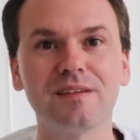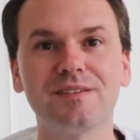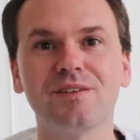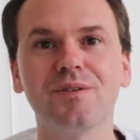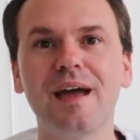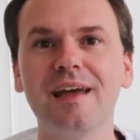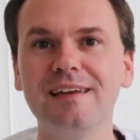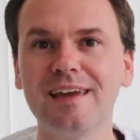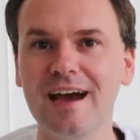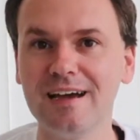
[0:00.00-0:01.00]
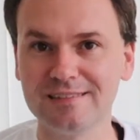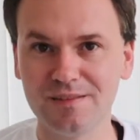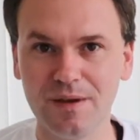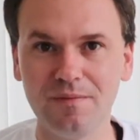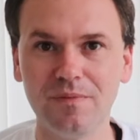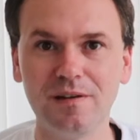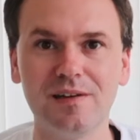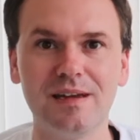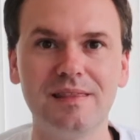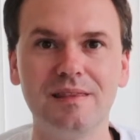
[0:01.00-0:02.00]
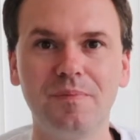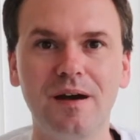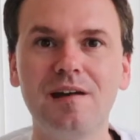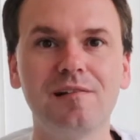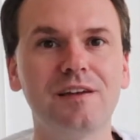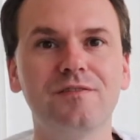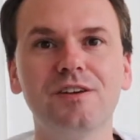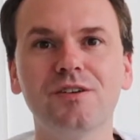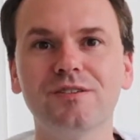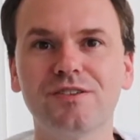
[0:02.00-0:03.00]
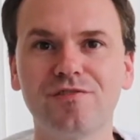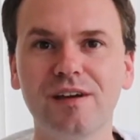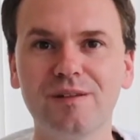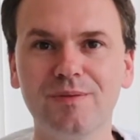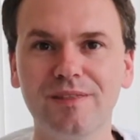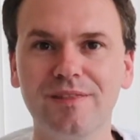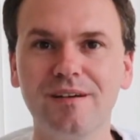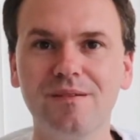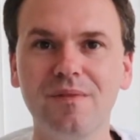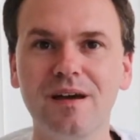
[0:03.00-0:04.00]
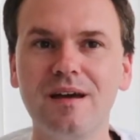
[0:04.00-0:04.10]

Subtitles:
So any cast member in the park, if you go to trade with them,